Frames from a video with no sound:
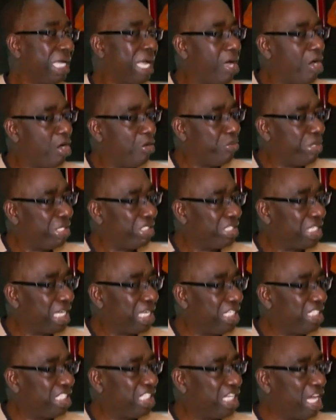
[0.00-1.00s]
Our
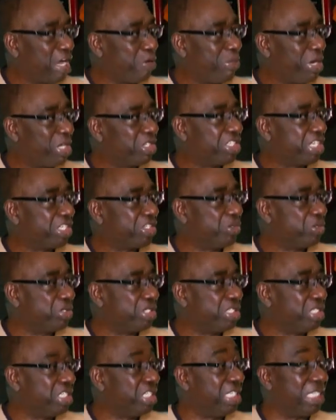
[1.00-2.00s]
mentality about
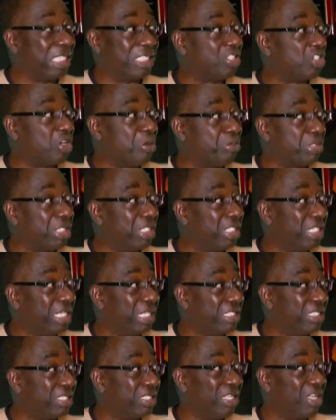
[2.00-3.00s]
security is something
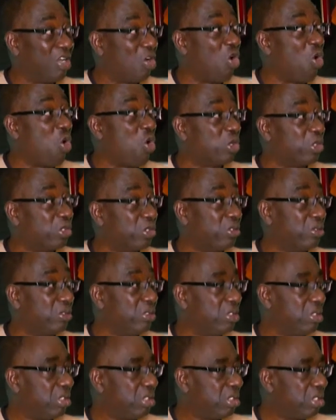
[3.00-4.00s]
that is odd.
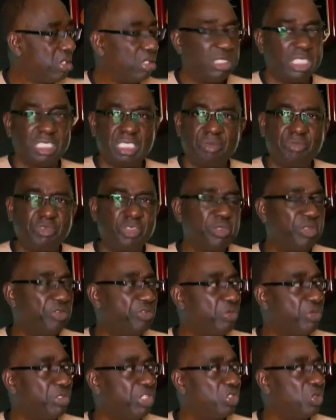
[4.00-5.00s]
The same thing
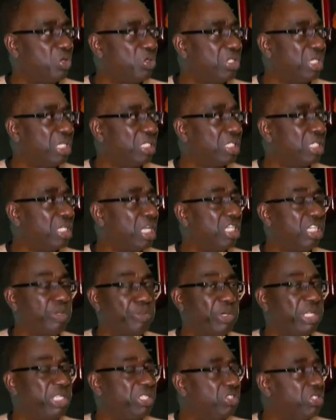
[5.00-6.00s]
even with the soldier, the
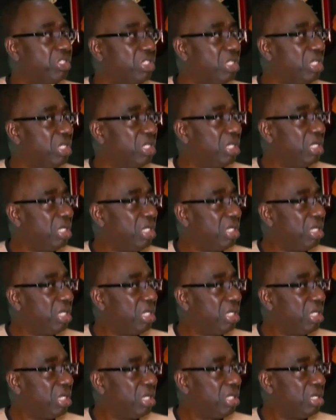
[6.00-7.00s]
police.
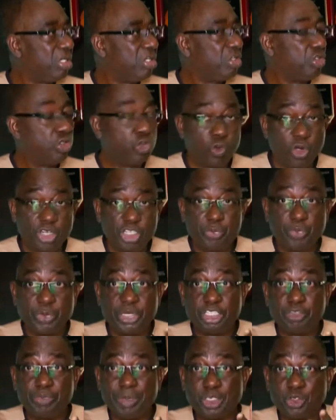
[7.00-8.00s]
You want the
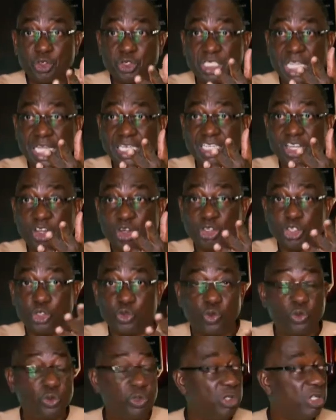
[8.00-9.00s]
policeman to stand on the
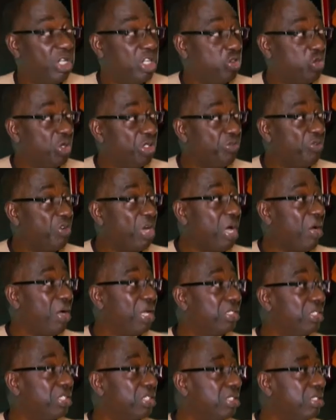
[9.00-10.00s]
road 24
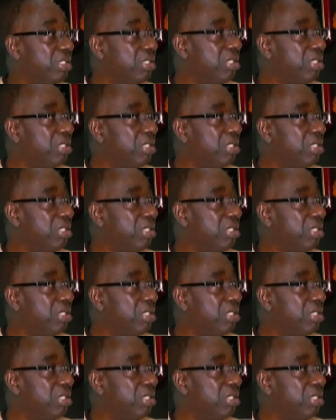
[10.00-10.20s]
hours